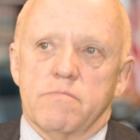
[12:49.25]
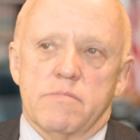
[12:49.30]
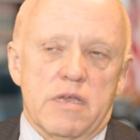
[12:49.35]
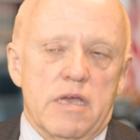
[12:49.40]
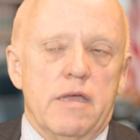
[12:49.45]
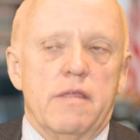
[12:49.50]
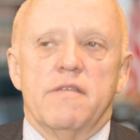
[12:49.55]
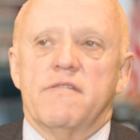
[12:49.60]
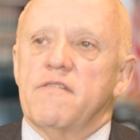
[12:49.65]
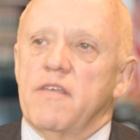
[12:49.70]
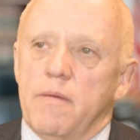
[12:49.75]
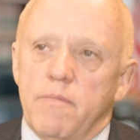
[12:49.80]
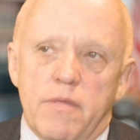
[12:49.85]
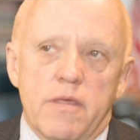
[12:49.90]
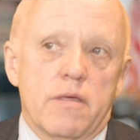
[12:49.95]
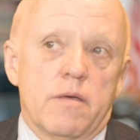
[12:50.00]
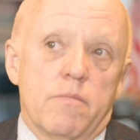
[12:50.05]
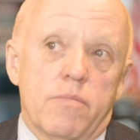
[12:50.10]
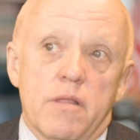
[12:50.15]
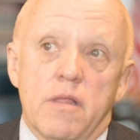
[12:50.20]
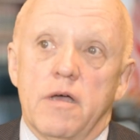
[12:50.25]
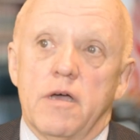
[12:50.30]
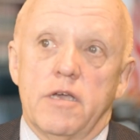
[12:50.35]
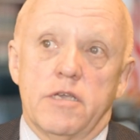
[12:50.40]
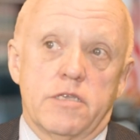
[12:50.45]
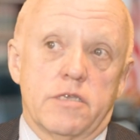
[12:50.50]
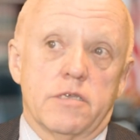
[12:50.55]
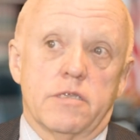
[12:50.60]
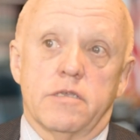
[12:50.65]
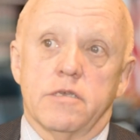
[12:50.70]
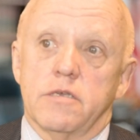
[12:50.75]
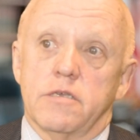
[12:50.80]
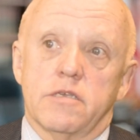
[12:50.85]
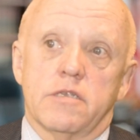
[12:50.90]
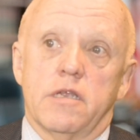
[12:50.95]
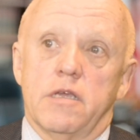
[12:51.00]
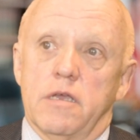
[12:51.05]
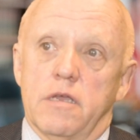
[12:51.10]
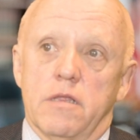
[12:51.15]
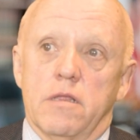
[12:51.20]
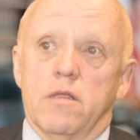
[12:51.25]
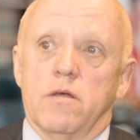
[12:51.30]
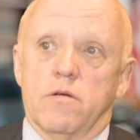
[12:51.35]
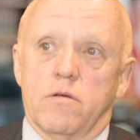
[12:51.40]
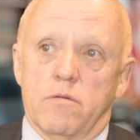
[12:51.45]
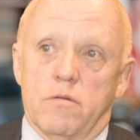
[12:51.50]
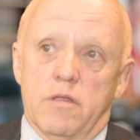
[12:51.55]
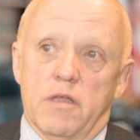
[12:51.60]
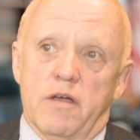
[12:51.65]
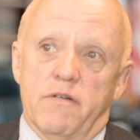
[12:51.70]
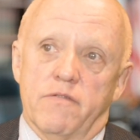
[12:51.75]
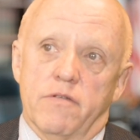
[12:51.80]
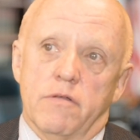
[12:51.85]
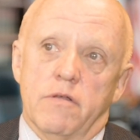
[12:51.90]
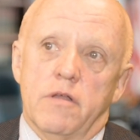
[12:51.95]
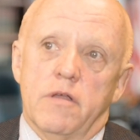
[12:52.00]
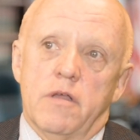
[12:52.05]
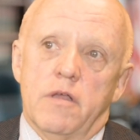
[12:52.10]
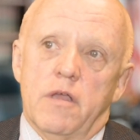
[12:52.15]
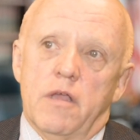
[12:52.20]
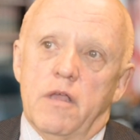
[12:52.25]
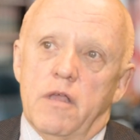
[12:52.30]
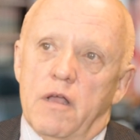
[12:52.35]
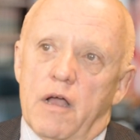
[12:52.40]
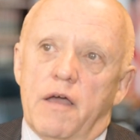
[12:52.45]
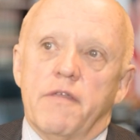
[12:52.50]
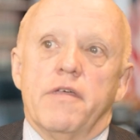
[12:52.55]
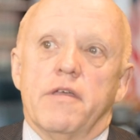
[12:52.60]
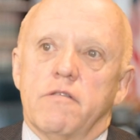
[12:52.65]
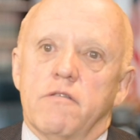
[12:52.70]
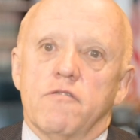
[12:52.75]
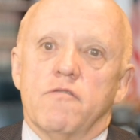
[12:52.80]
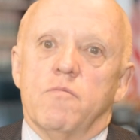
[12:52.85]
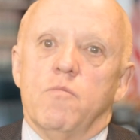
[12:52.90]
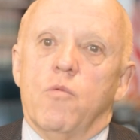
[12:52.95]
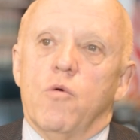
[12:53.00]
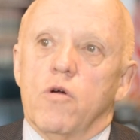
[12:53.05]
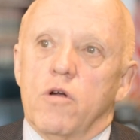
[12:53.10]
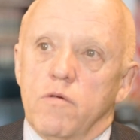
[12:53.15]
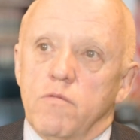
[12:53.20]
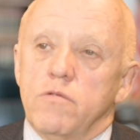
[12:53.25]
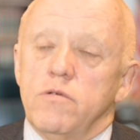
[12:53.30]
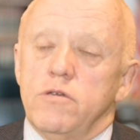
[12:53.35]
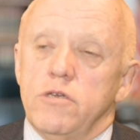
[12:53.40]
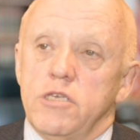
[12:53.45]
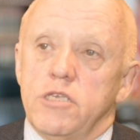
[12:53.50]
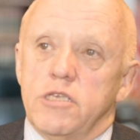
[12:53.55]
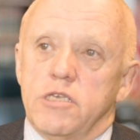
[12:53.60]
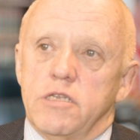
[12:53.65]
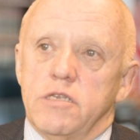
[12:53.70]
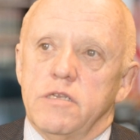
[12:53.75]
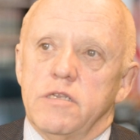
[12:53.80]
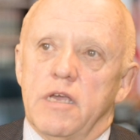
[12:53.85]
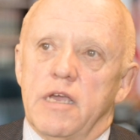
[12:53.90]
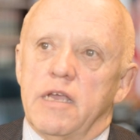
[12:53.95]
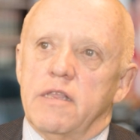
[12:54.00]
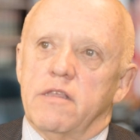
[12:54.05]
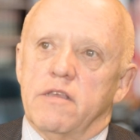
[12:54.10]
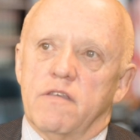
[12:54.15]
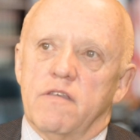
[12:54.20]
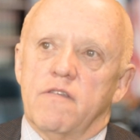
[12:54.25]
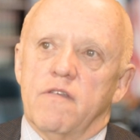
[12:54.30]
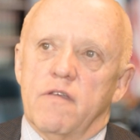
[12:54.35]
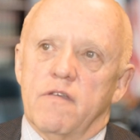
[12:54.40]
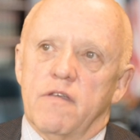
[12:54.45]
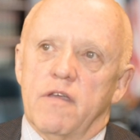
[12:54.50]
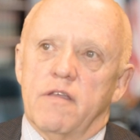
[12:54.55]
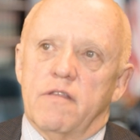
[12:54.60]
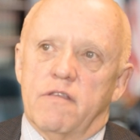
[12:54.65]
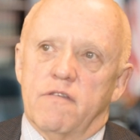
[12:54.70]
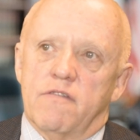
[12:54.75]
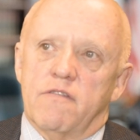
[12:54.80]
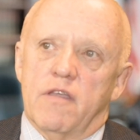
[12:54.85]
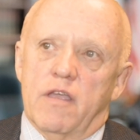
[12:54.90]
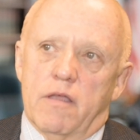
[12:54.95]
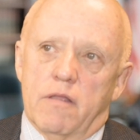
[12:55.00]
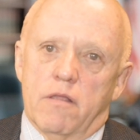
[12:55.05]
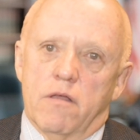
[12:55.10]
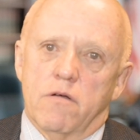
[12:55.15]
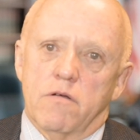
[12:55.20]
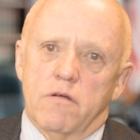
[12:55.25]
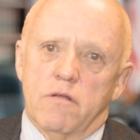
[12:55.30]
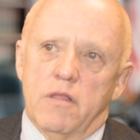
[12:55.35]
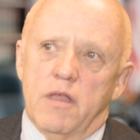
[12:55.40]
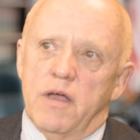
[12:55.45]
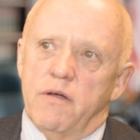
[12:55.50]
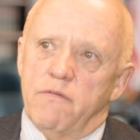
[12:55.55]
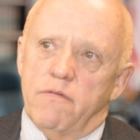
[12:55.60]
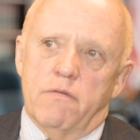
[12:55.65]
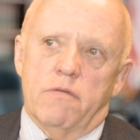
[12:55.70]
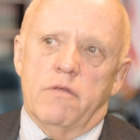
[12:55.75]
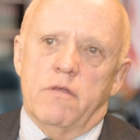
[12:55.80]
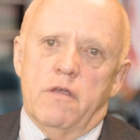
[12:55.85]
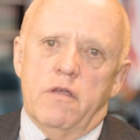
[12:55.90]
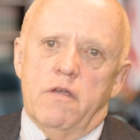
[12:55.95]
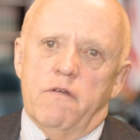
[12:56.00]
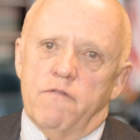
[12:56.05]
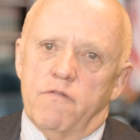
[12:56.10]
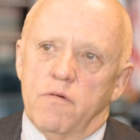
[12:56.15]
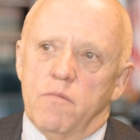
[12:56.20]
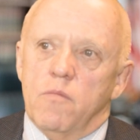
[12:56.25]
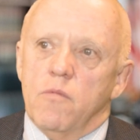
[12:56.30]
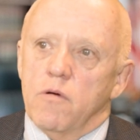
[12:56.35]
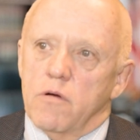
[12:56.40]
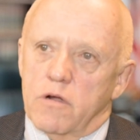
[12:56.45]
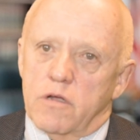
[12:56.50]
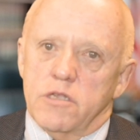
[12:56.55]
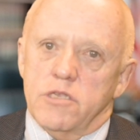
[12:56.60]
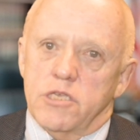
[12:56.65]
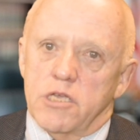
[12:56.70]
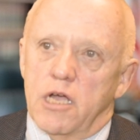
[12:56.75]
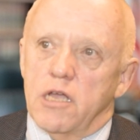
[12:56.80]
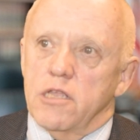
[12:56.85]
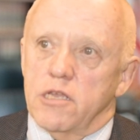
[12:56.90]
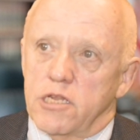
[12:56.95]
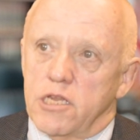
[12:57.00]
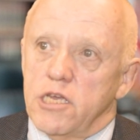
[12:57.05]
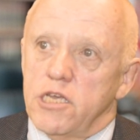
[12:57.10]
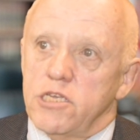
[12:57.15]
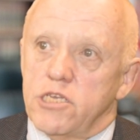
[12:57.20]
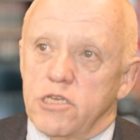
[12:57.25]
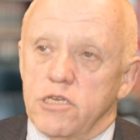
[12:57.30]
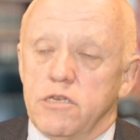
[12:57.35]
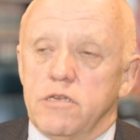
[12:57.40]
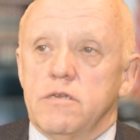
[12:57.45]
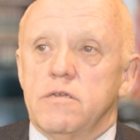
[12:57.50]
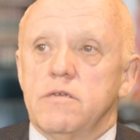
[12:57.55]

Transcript: And the same thing applies at the state and local level. I think there's more reason at the state and local level for more consolidation.